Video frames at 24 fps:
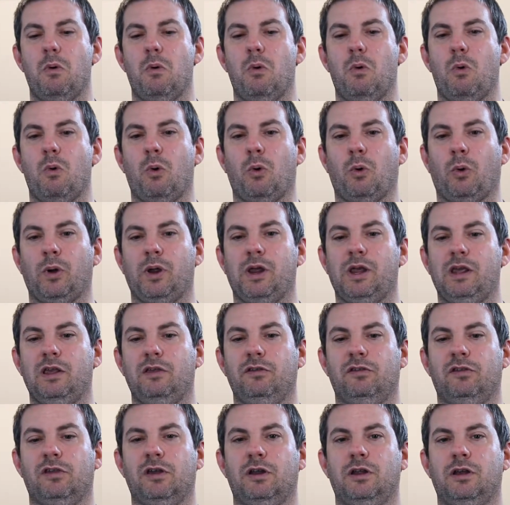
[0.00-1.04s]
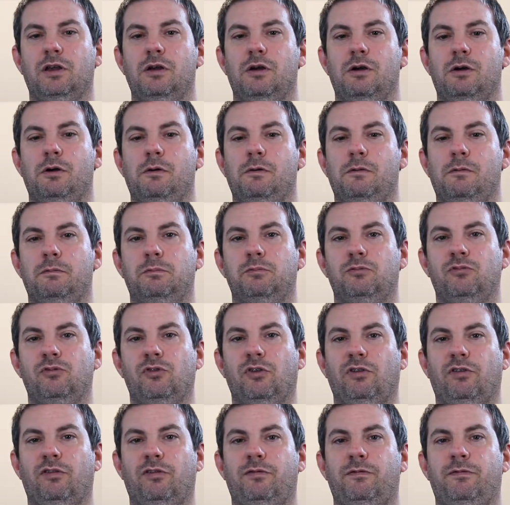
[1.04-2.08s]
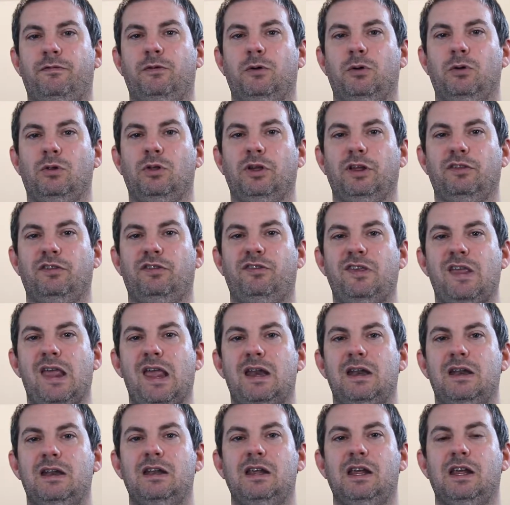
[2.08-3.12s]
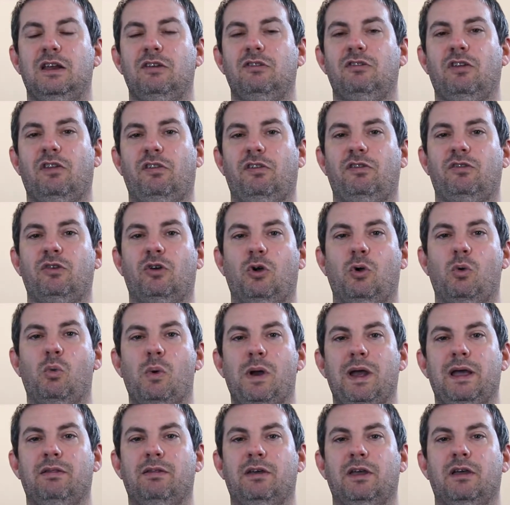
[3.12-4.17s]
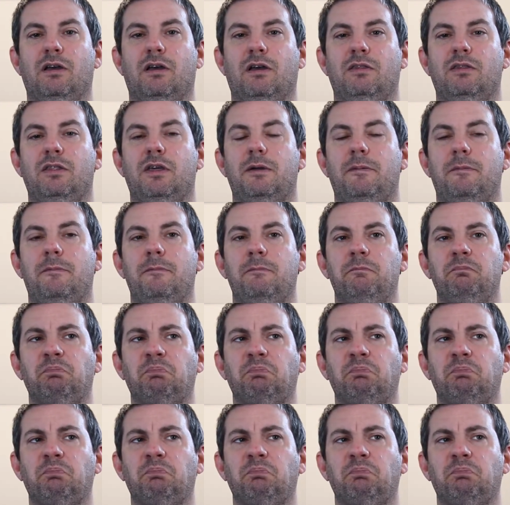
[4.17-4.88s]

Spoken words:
or he's going to go just full insanity and just start wailing on them.